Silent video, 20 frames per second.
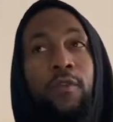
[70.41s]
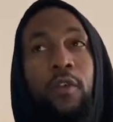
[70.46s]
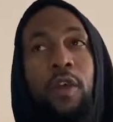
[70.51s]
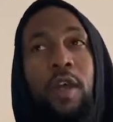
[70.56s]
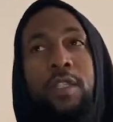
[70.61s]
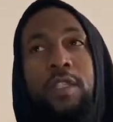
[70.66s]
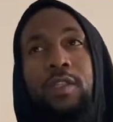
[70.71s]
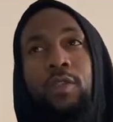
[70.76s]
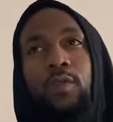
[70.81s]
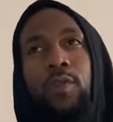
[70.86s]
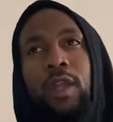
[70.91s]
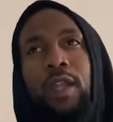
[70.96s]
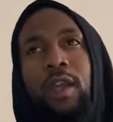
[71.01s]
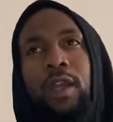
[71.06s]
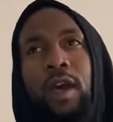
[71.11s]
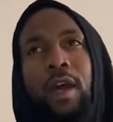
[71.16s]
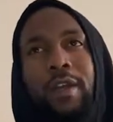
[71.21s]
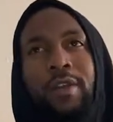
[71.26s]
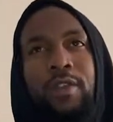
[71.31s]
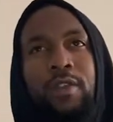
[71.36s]
For us to
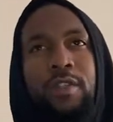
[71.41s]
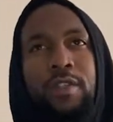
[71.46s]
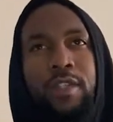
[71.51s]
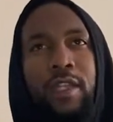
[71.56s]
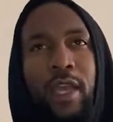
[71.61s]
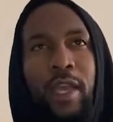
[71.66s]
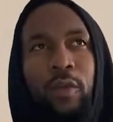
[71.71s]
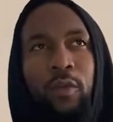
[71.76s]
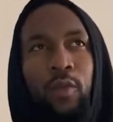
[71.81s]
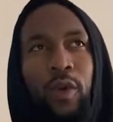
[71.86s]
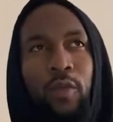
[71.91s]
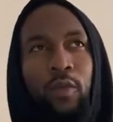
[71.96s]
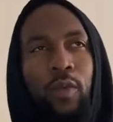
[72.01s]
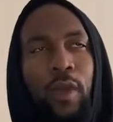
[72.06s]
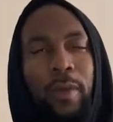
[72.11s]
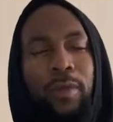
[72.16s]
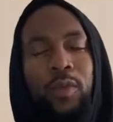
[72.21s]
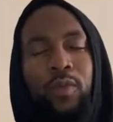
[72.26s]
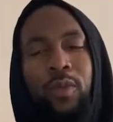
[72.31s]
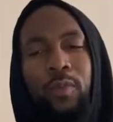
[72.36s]
really understand what
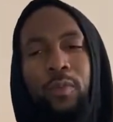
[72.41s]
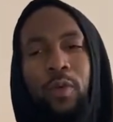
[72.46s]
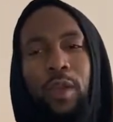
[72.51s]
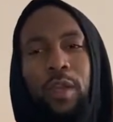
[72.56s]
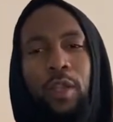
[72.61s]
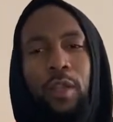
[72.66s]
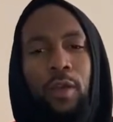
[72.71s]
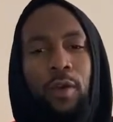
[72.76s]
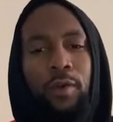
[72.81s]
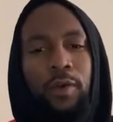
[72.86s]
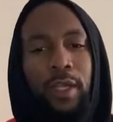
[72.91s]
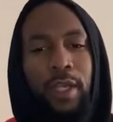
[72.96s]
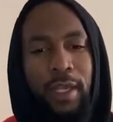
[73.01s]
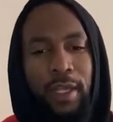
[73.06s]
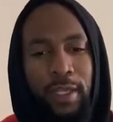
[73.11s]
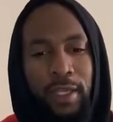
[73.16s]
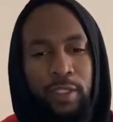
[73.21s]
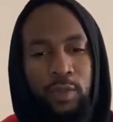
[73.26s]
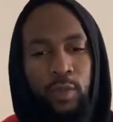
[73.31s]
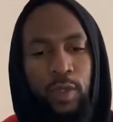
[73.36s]
Web 3.0
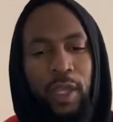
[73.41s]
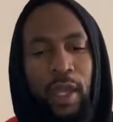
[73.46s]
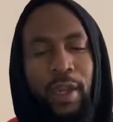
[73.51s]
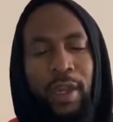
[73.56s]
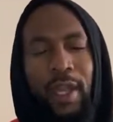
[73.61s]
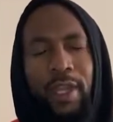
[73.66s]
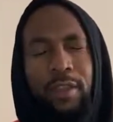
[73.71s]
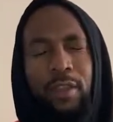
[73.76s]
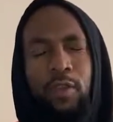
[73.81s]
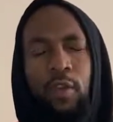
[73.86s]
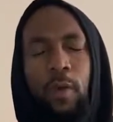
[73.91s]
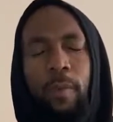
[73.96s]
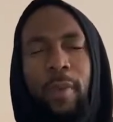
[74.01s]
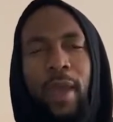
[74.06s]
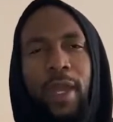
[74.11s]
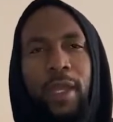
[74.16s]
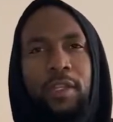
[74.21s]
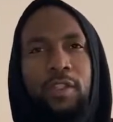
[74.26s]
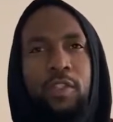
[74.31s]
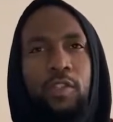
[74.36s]
is, we kind of have to go
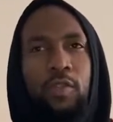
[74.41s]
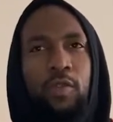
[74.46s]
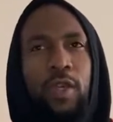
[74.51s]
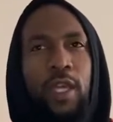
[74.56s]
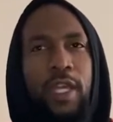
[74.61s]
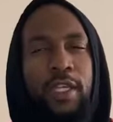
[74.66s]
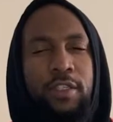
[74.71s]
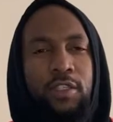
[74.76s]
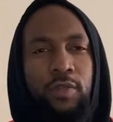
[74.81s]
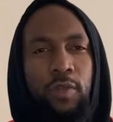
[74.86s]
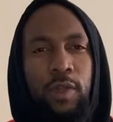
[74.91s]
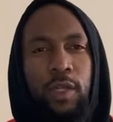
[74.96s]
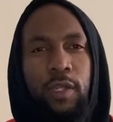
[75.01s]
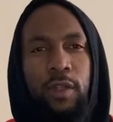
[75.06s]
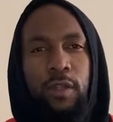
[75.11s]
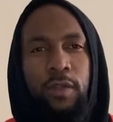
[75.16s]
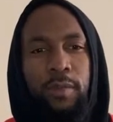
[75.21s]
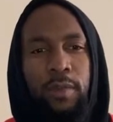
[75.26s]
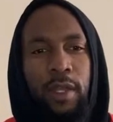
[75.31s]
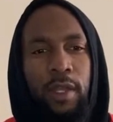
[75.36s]
back into history a
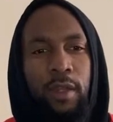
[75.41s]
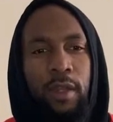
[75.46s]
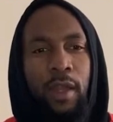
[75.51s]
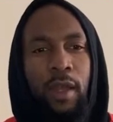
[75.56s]
little bit,